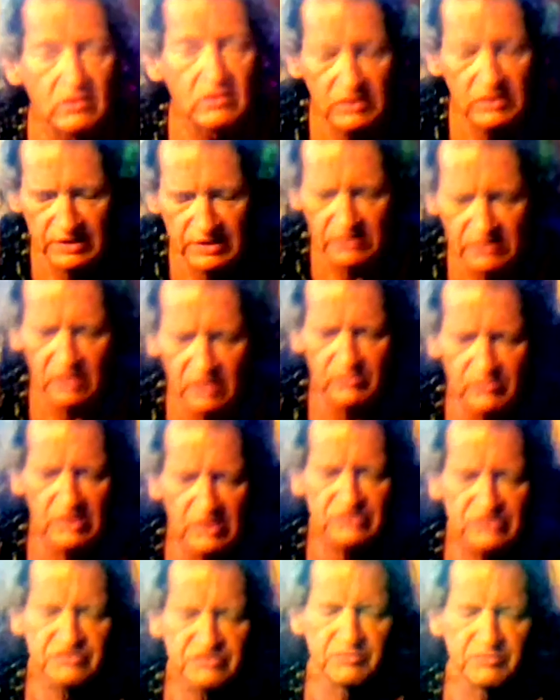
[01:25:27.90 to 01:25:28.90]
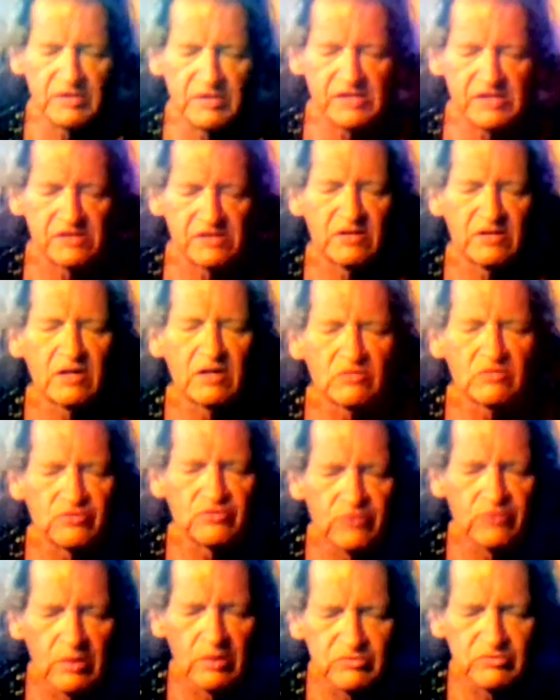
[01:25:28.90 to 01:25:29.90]
Elon Musk's money, Donald
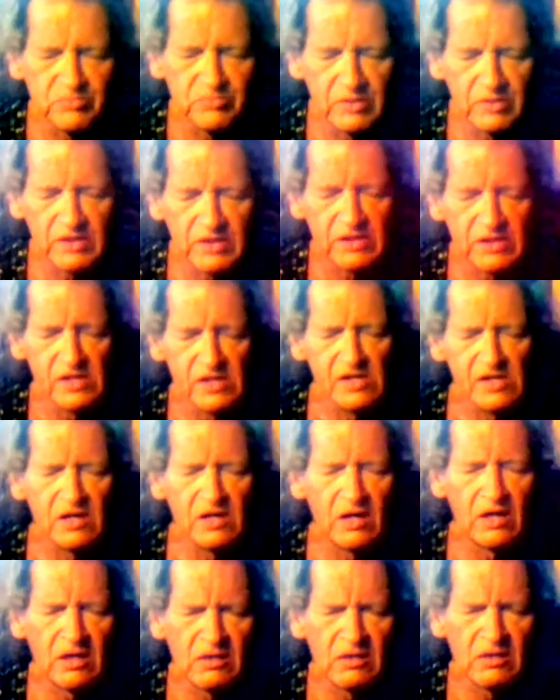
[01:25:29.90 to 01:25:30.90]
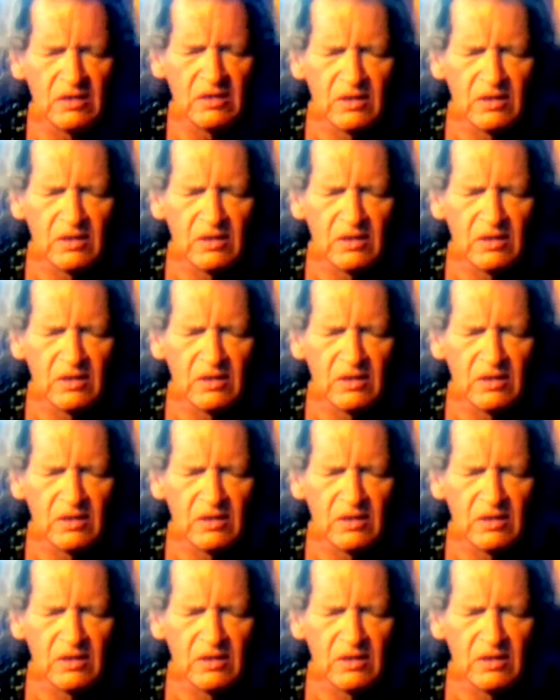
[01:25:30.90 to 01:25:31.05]
Trump's money, all